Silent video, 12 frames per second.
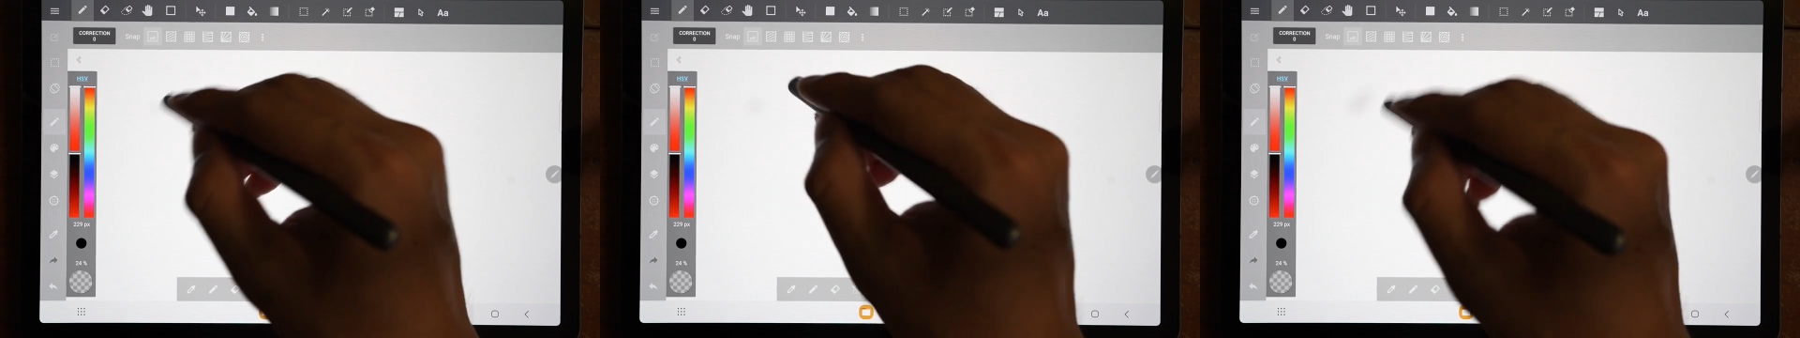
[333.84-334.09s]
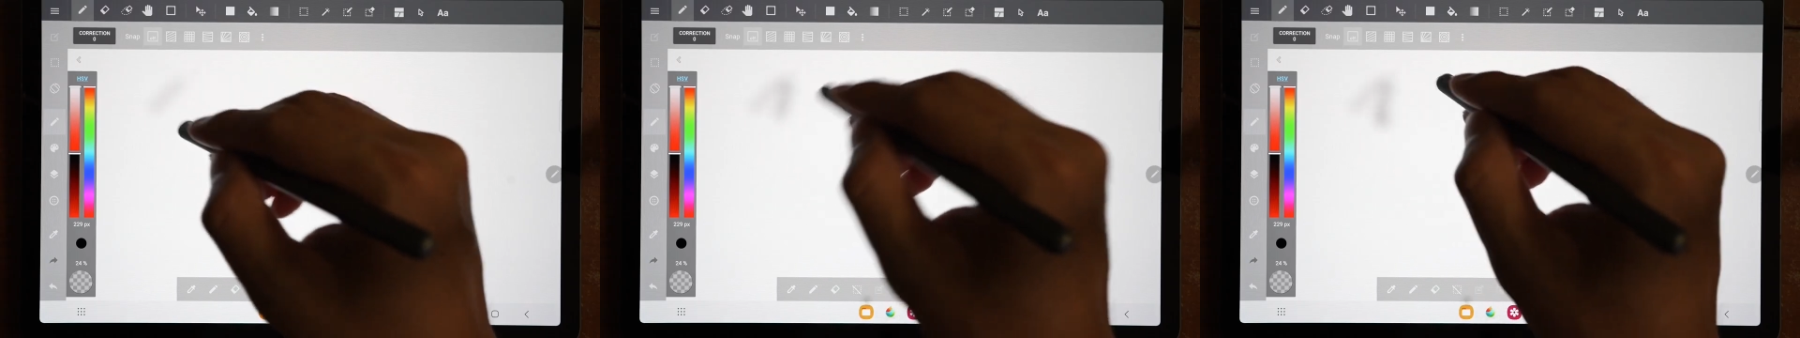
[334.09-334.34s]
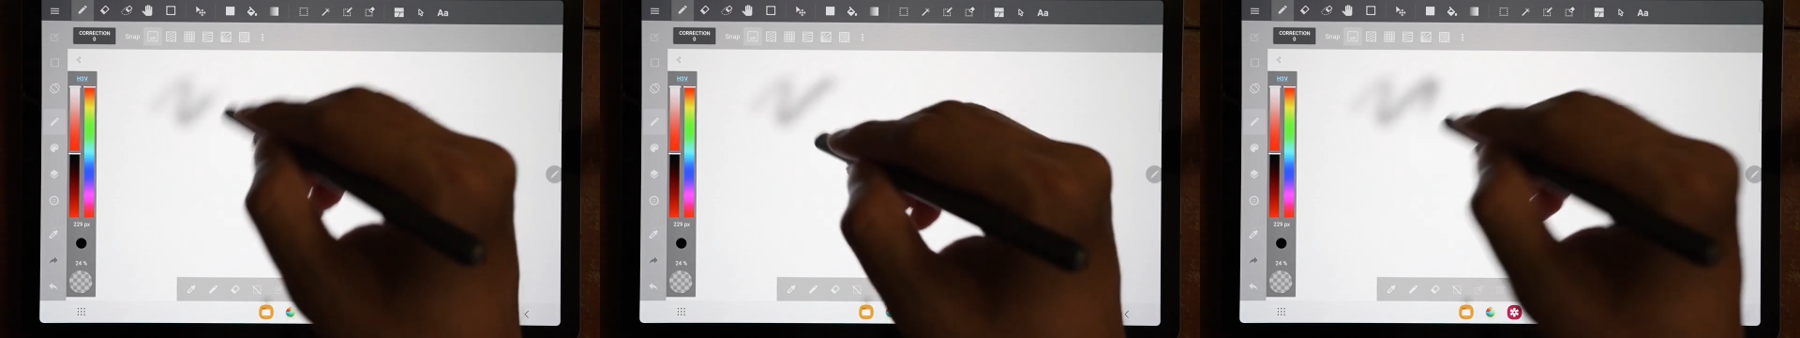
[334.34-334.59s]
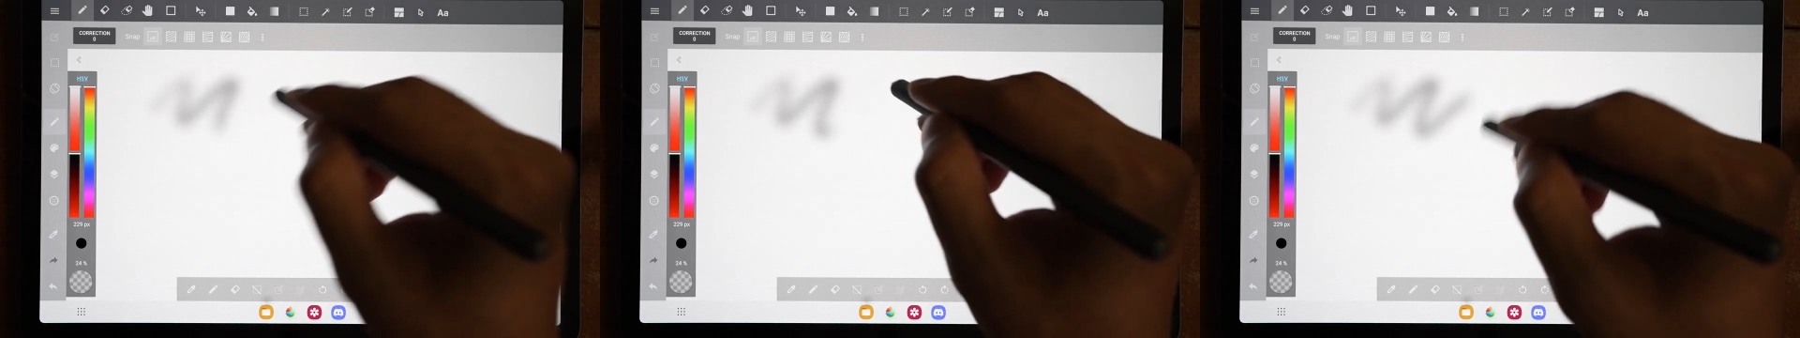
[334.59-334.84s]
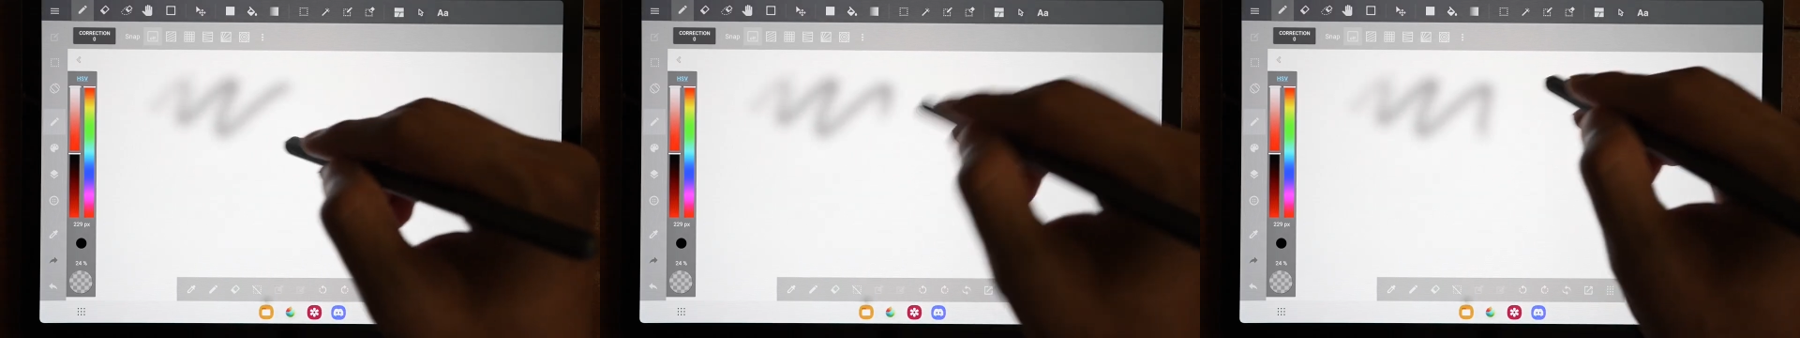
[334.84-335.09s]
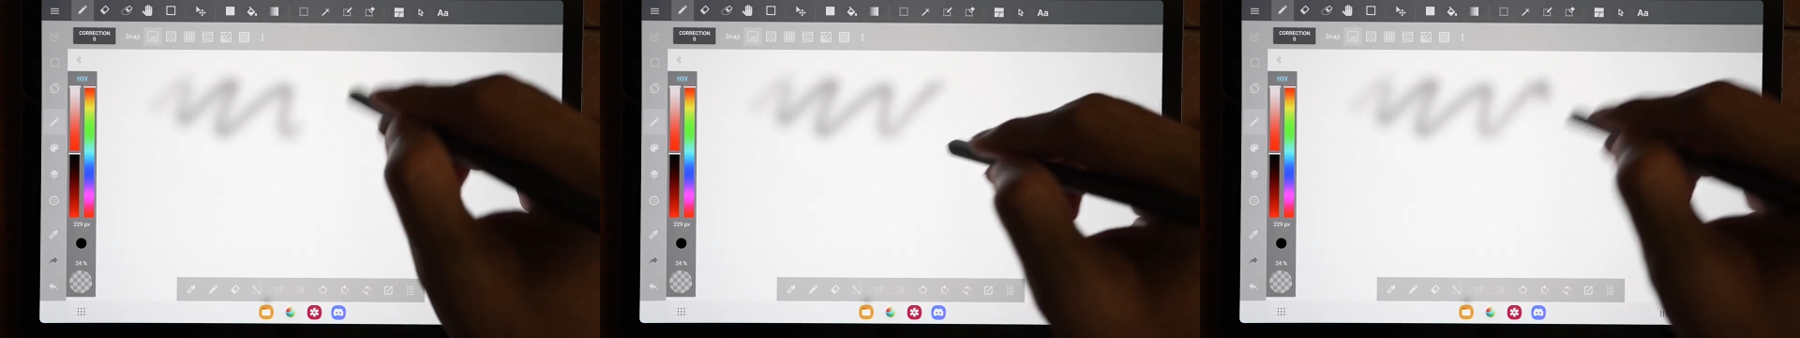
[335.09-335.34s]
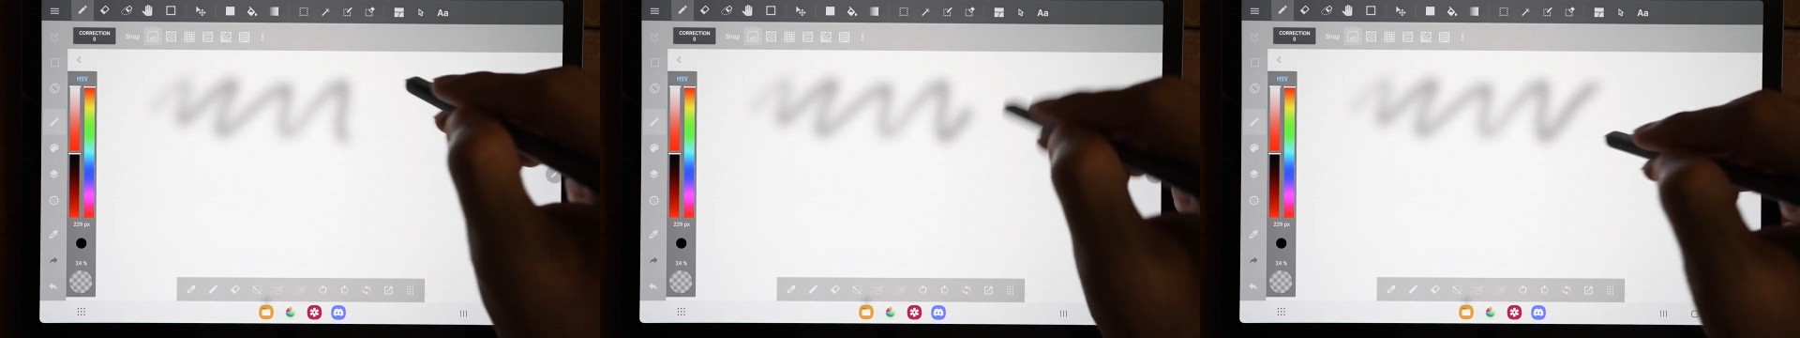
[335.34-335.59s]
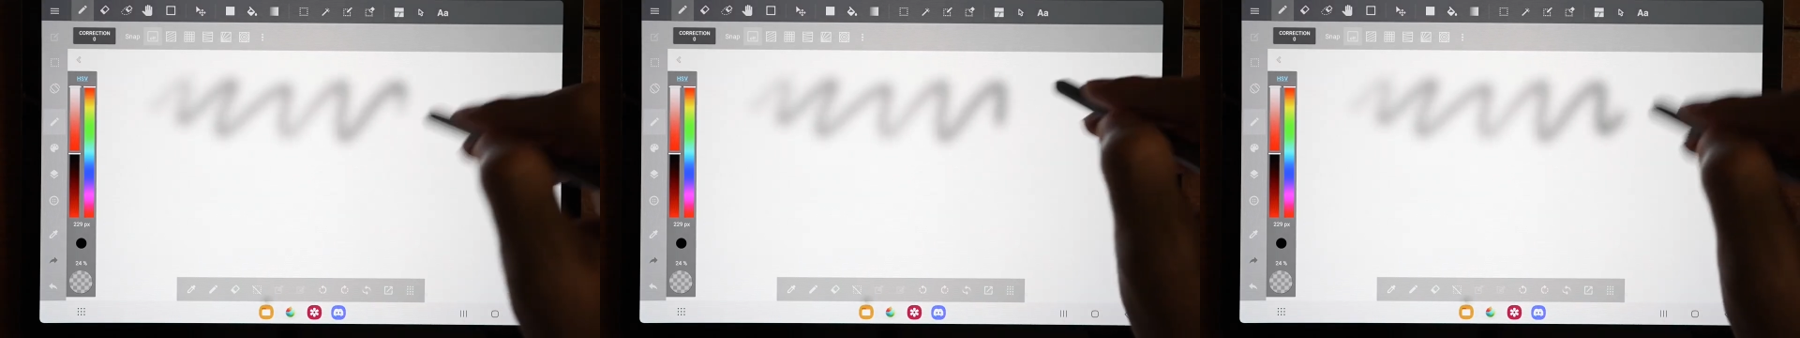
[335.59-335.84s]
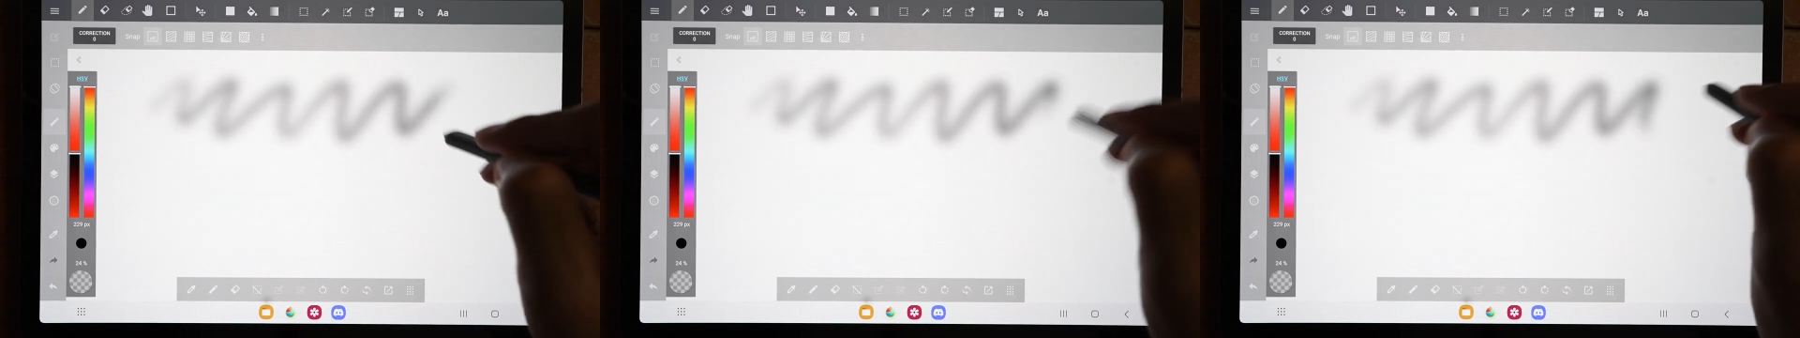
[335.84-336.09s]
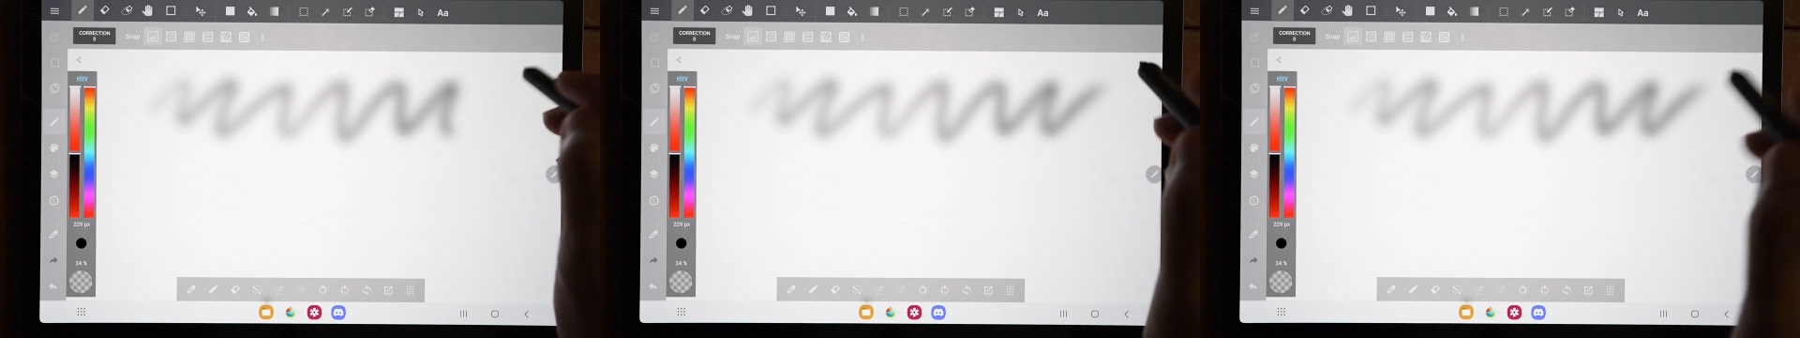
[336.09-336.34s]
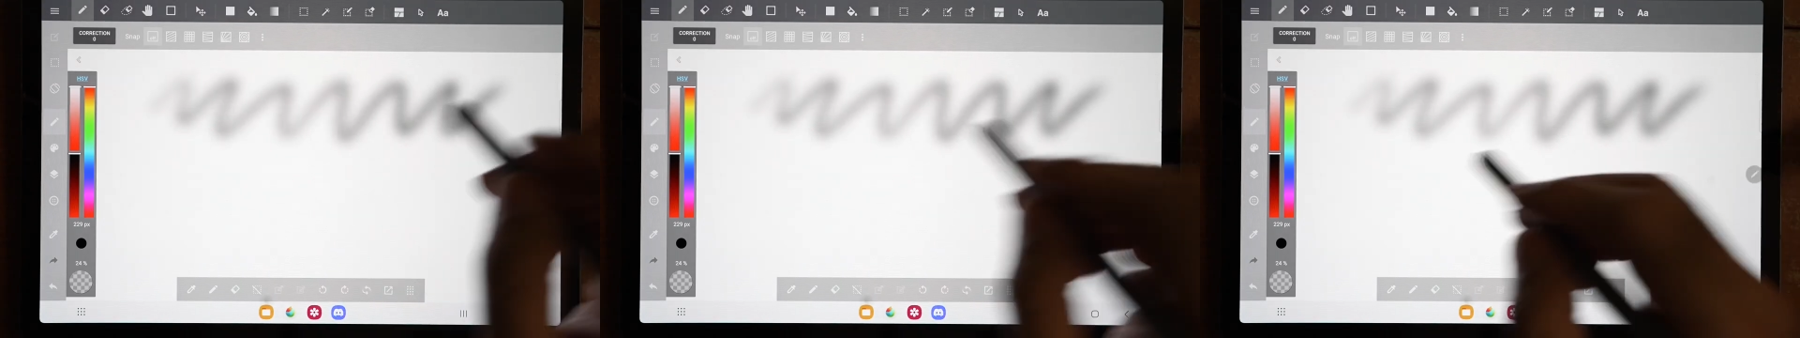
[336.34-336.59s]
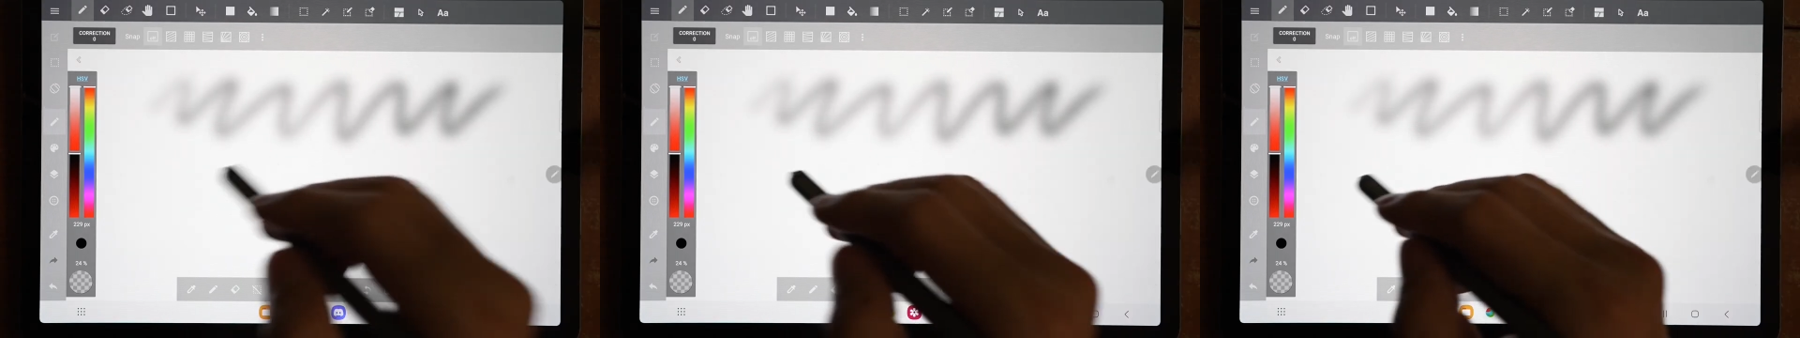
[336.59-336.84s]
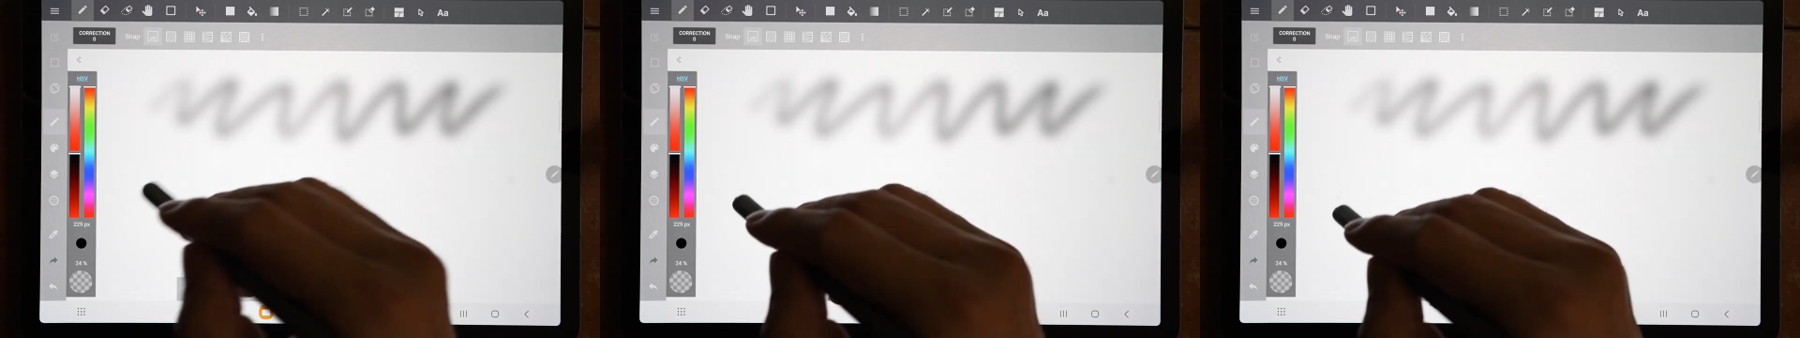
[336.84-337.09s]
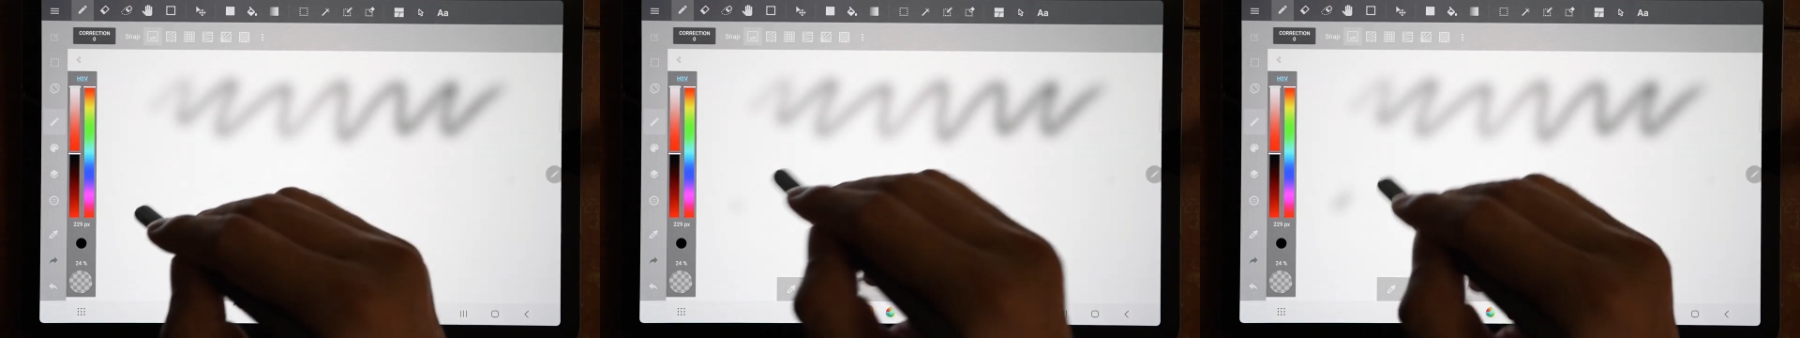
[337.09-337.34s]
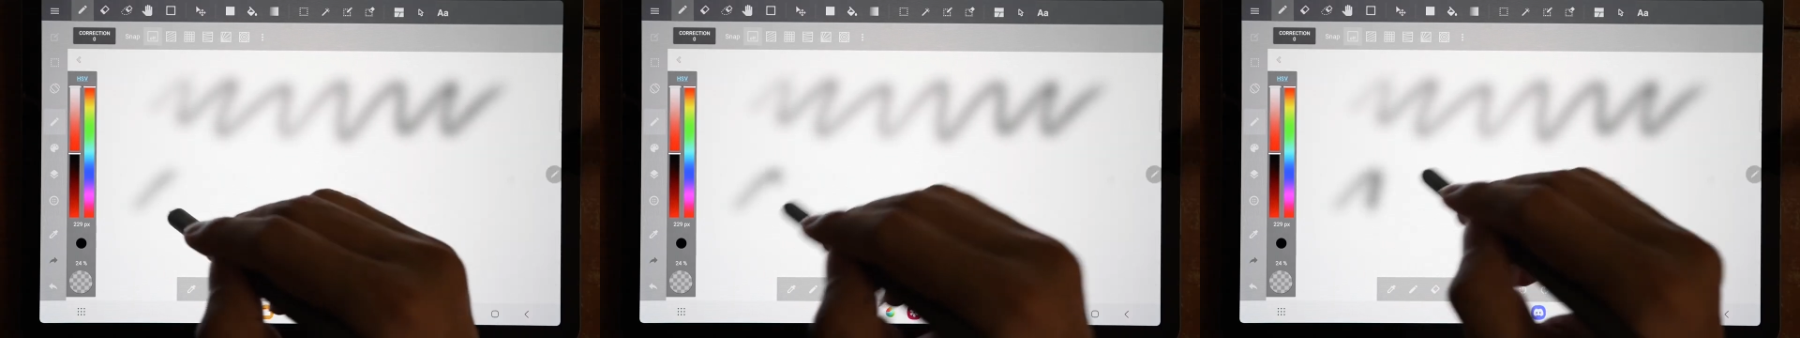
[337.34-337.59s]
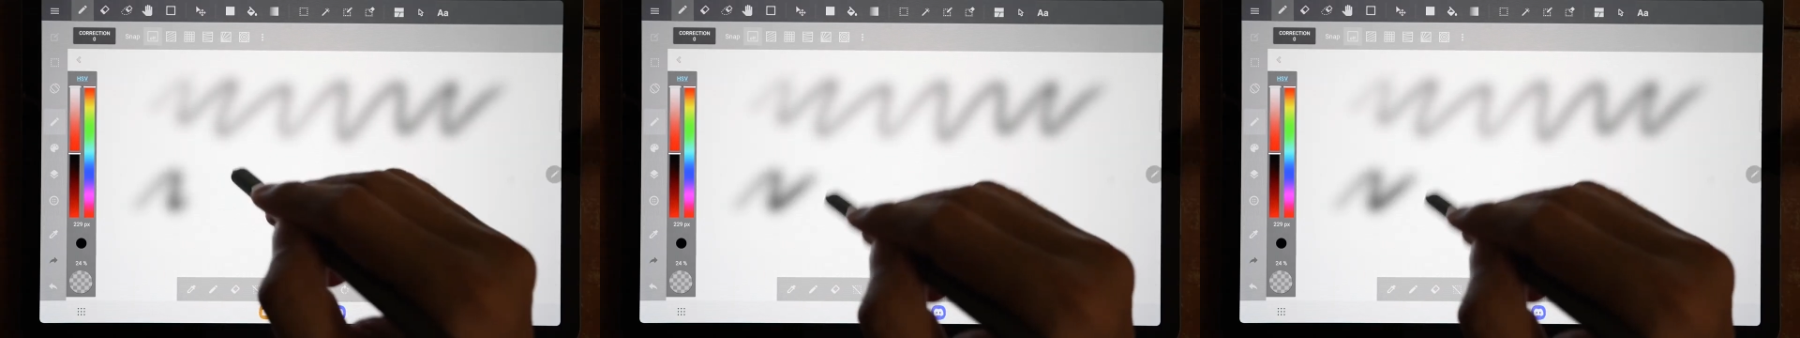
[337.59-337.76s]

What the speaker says: (no speaker visible)